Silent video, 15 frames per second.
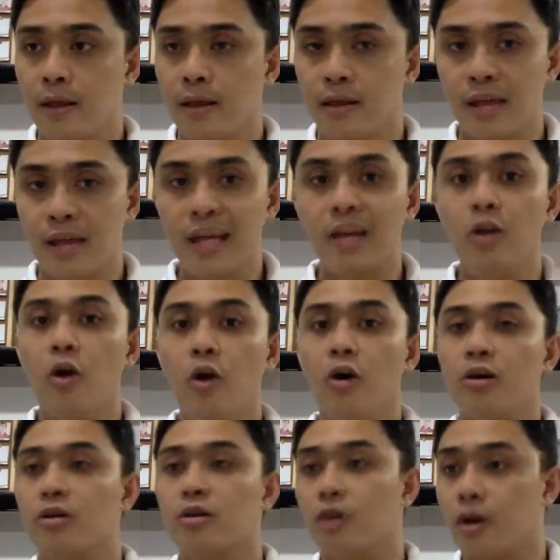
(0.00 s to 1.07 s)
think
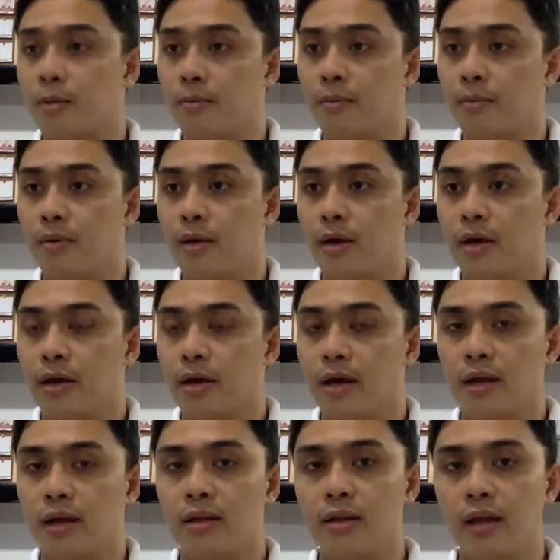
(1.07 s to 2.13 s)
long term,
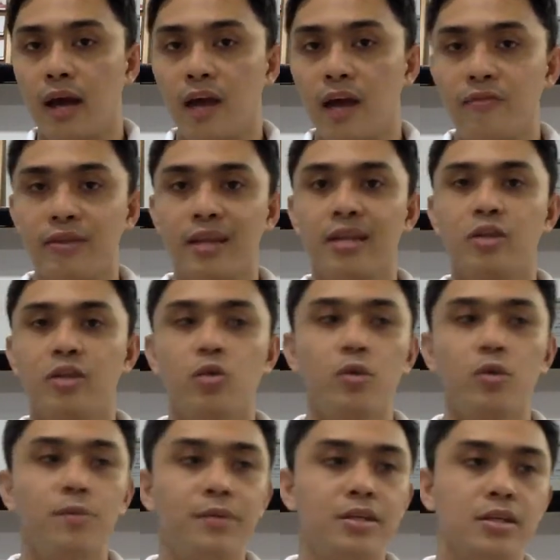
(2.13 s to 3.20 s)
and everything that you
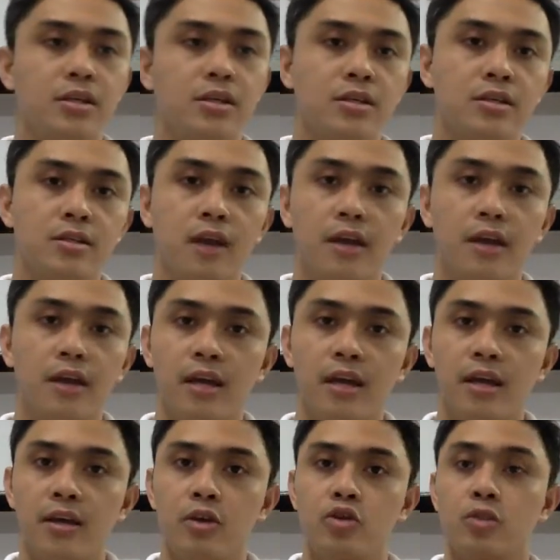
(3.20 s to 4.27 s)
will be
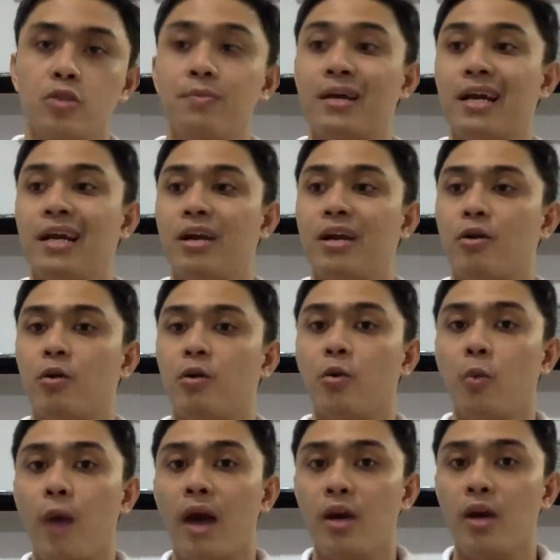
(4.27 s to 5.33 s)
starting, you should be clear on
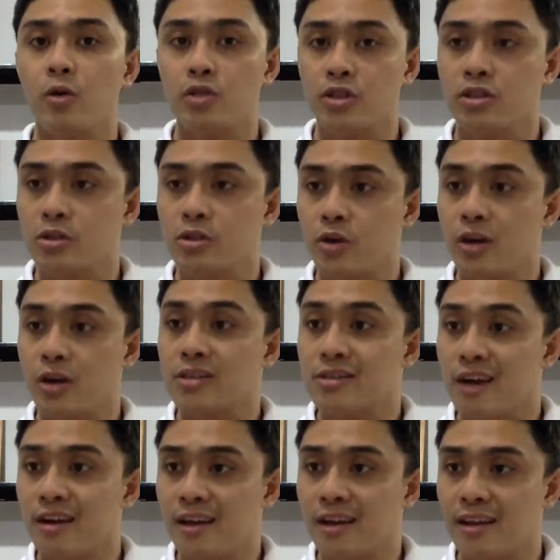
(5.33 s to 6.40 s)
why you are
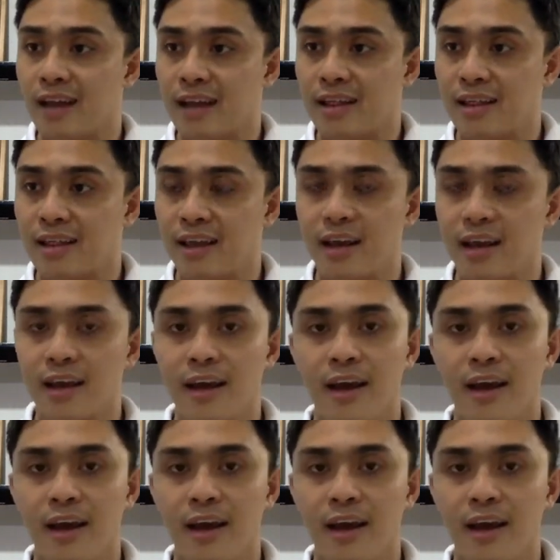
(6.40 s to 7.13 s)
starting that thing.